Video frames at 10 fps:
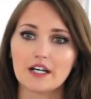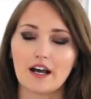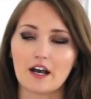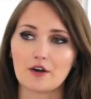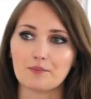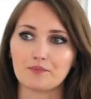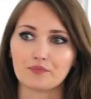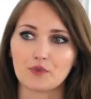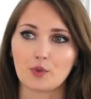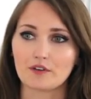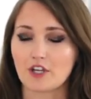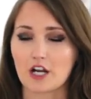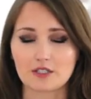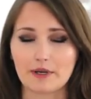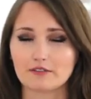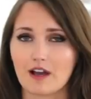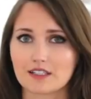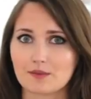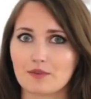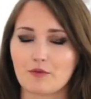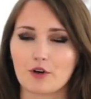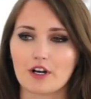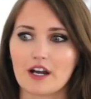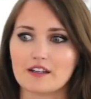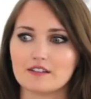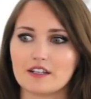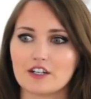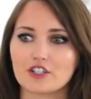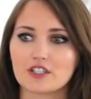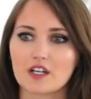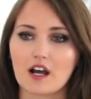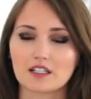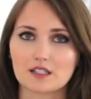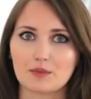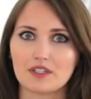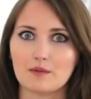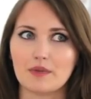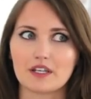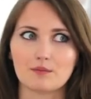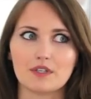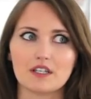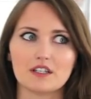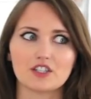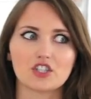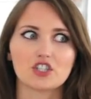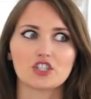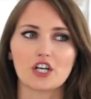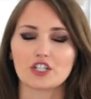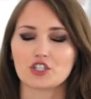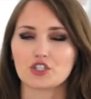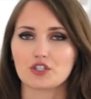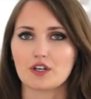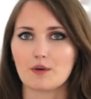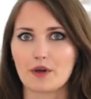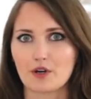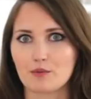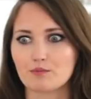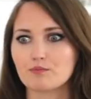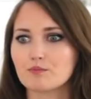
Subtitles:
who I've talked about lots before, and they're just awesome, and they make me such a better